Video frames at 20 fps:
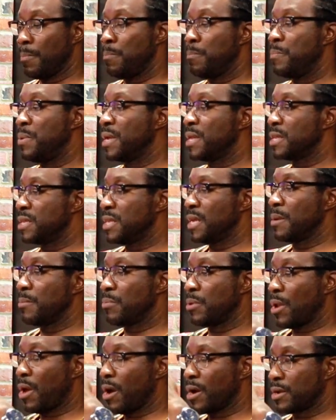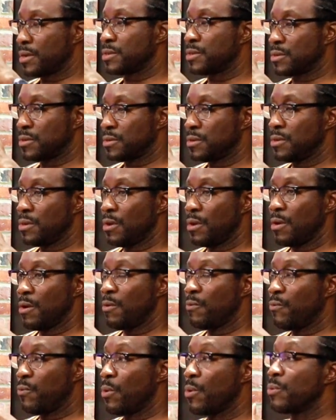building blocks
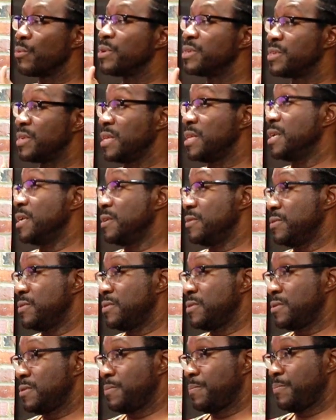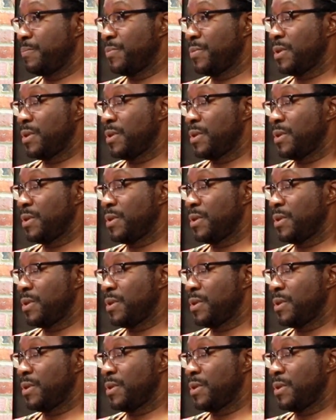for resilience.